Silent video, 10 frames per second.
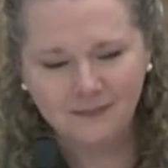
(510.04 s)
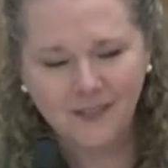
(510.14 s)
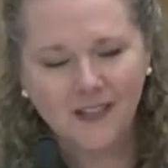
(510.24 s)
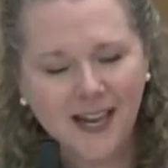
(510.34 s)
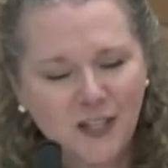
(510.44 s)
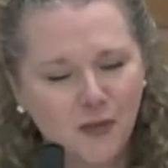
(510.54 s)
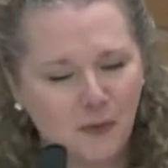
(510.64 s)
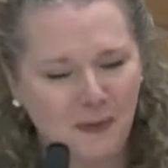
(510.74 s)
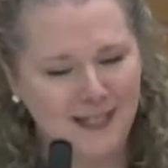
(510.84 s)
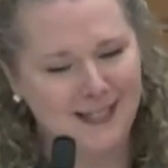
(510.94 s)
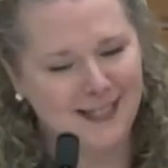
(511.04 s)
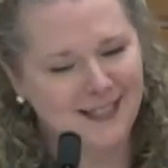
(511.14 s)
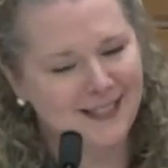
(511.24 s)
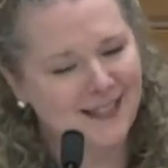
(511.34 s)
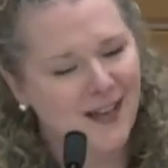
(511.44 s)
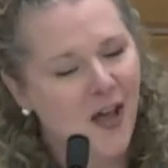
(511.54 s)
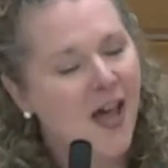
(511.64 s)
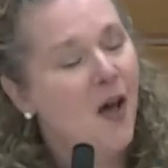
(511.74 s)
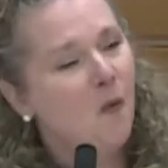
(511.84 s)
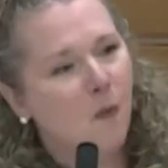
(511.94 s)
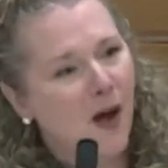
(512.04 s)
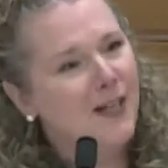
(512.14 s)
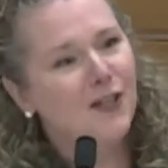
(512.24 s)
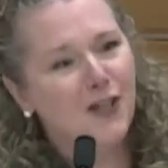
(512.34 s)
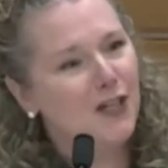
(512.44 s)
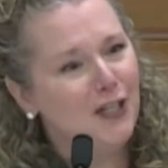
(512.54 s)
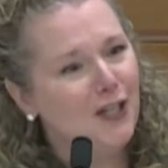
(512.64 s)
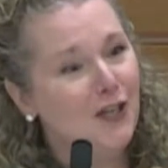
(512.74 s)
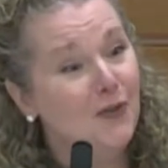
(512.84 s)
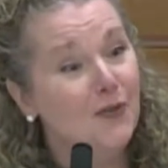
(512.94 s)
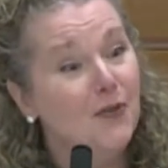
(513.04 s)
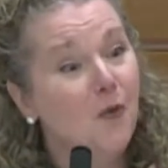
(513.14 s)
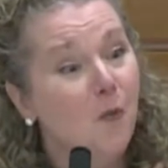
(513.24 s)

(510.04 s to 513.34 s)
That's repentance. What good news.